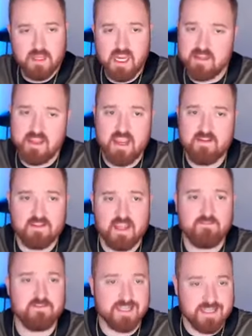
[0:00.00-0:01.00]
and they
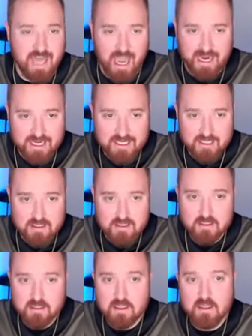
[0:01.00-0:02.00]
they've denied it,
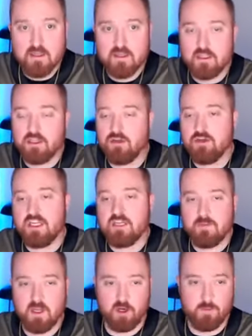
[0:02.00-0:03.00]
you need to
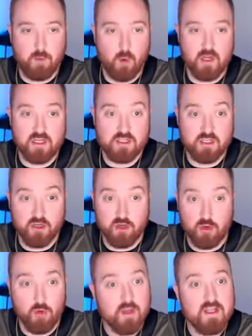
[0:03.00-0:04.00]
be able to point
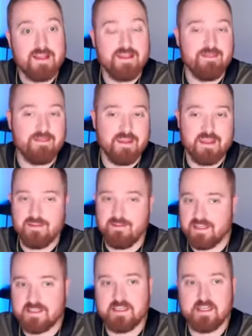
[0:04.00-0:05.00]
to th-
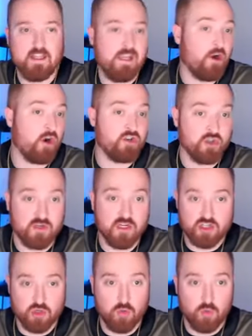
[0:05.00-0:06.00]
this in our
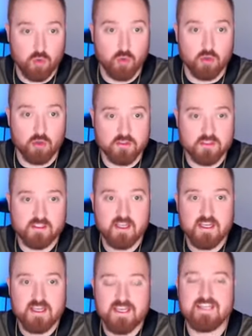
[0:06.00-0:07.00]
judicial rules.
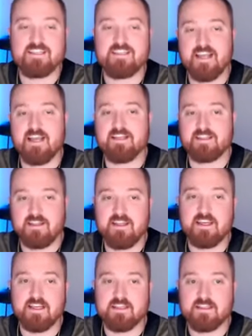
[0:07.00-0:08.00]
It says
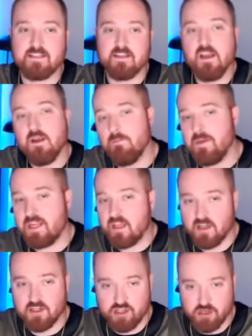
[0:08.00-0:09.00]
this
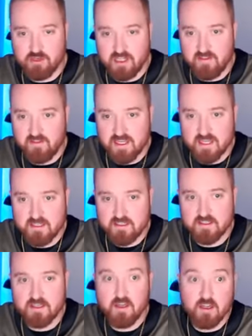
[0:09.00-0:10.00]
because you did
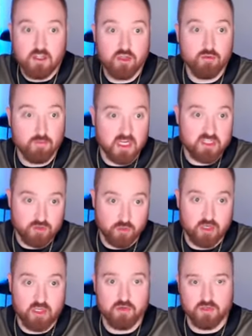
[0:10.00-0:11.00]
this, you must
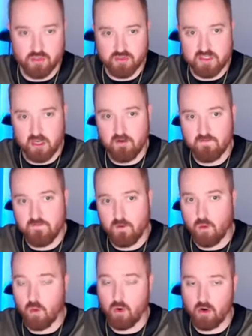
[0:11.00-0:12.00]
recuse yourself,
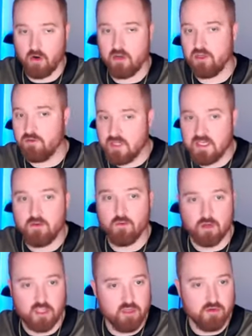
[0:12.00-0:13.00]
or you need to
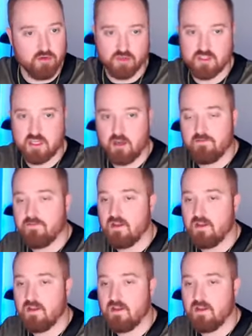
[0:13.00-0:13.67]
recuse yourself.